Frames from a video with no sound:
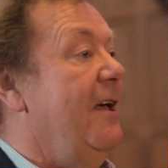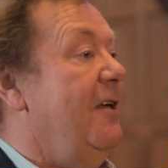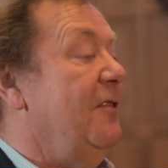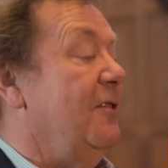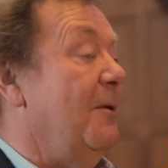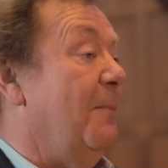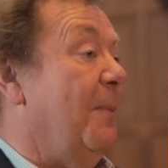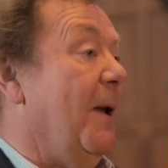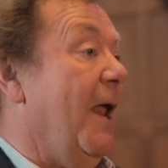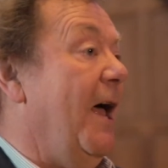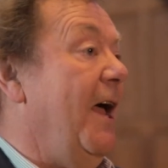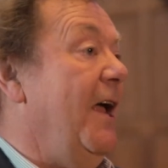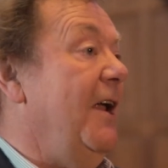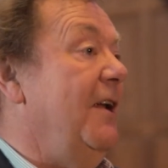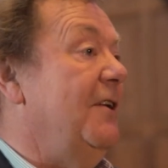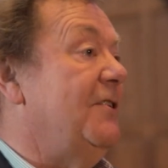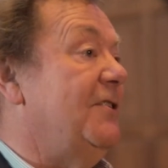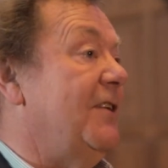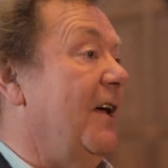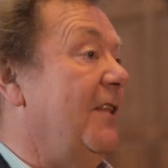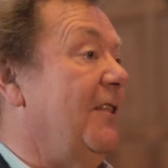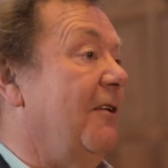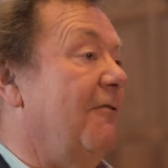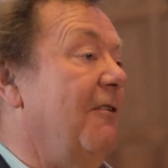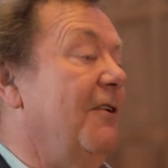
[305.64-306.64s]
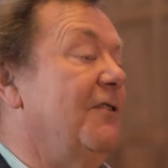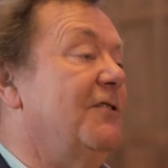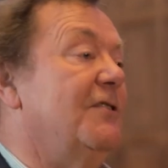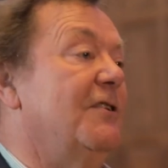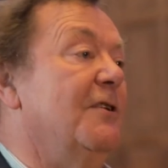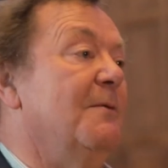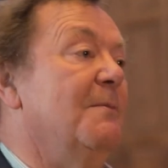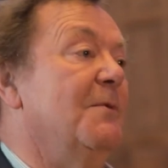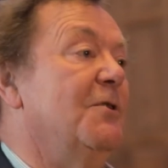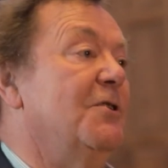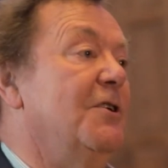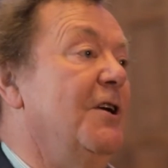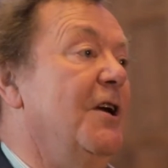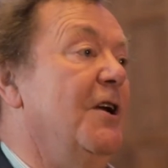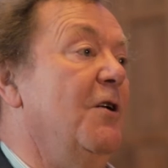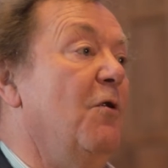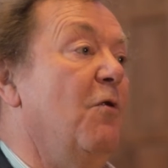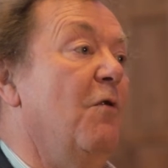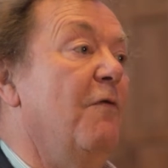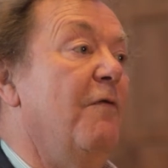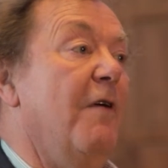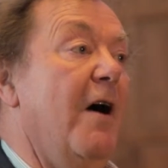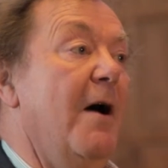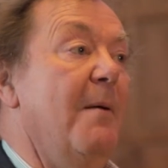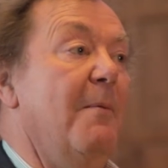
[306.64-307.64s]
The blades and the rest of the machine
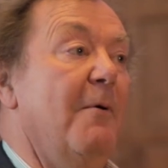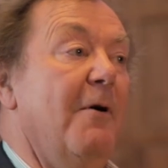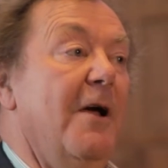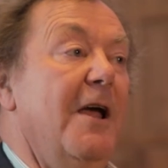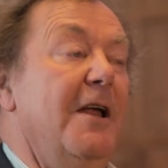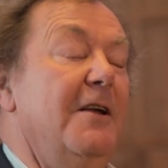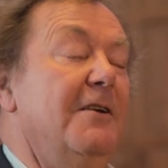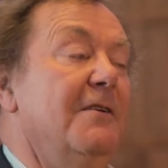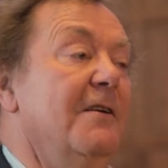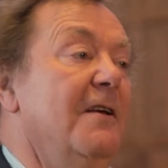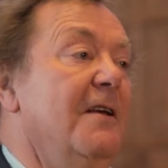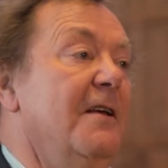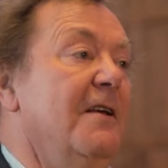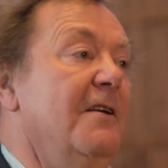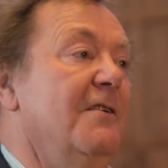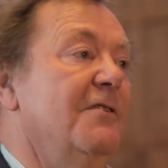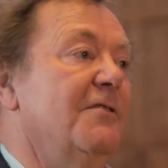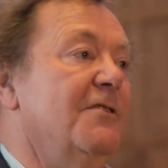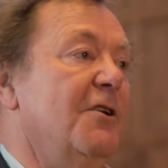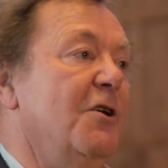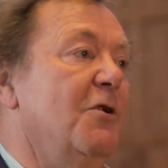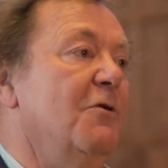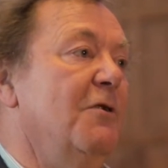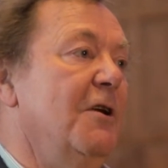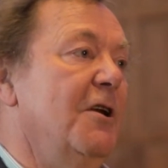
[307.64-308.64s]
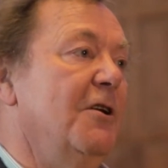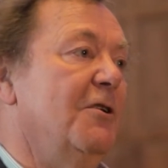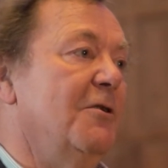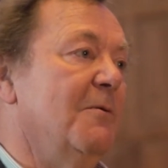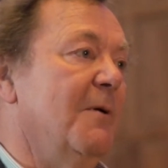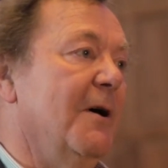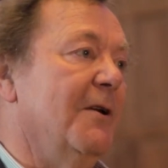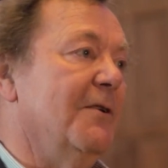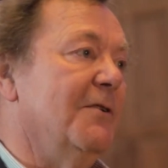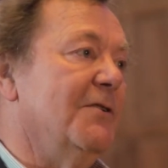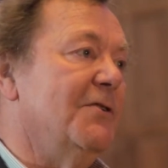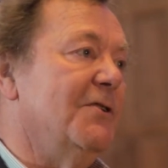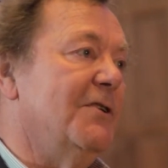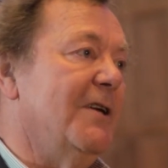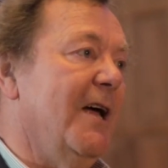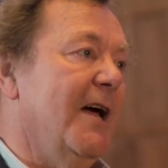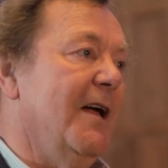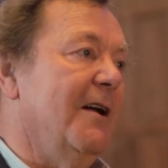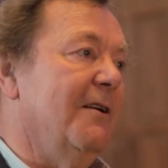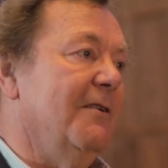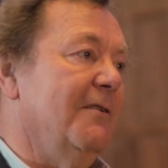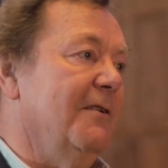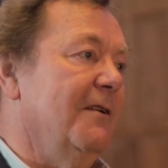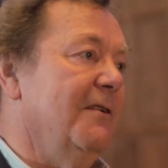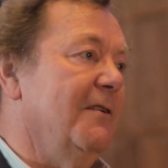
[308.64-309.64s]
all vibrate, so you need to
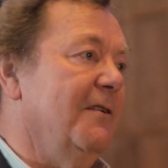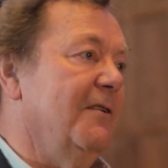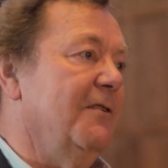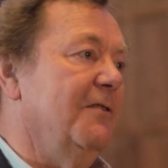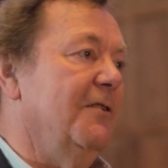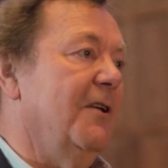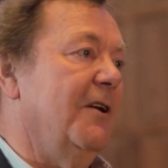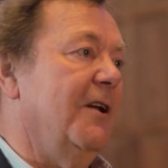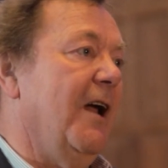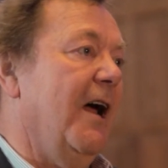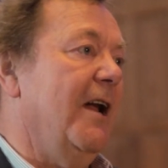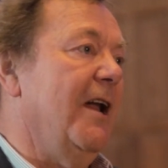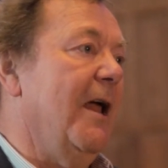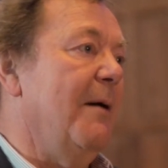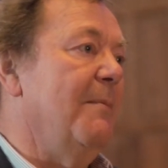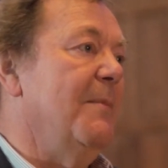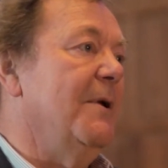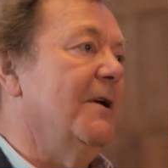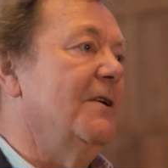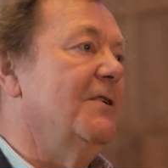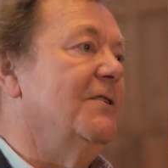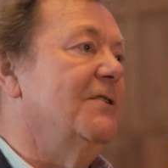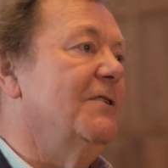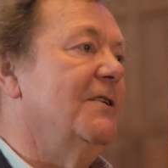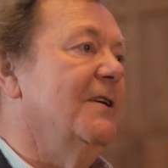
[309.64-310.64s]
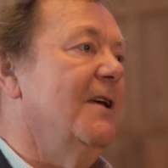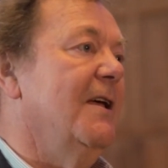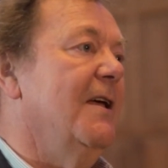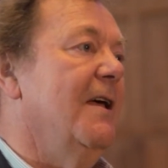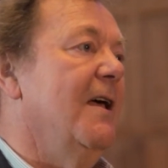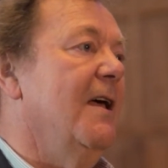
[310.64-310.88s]
understand the dynamics.